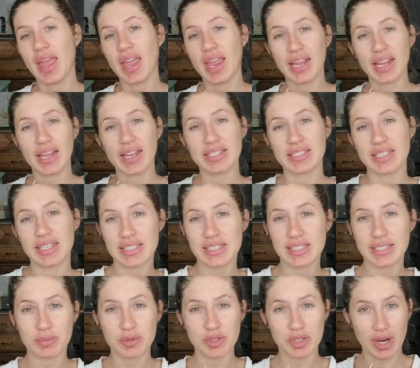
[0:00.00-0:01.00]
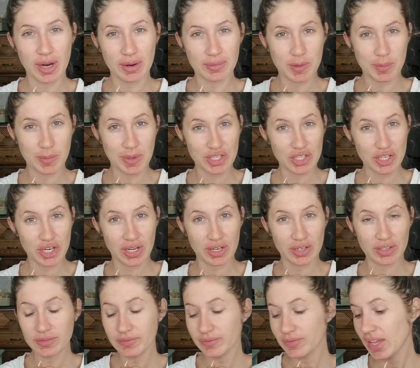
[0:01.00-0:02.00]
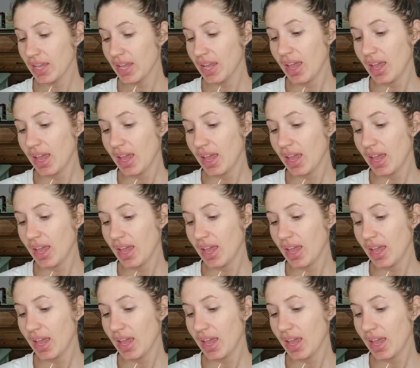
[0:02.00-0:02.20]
and subscribe to my channel.